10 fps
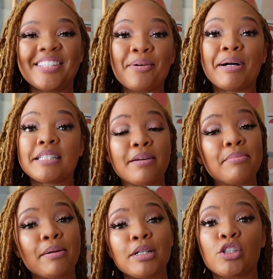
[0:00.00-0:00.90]
so my tip
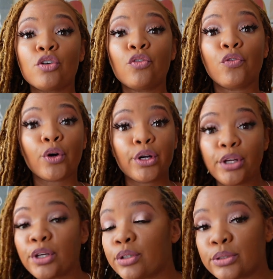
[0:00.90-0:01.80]
number 2 for
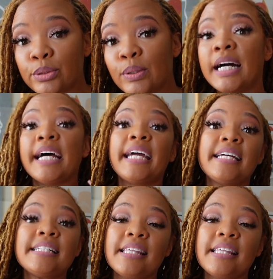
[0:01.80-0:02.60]
you is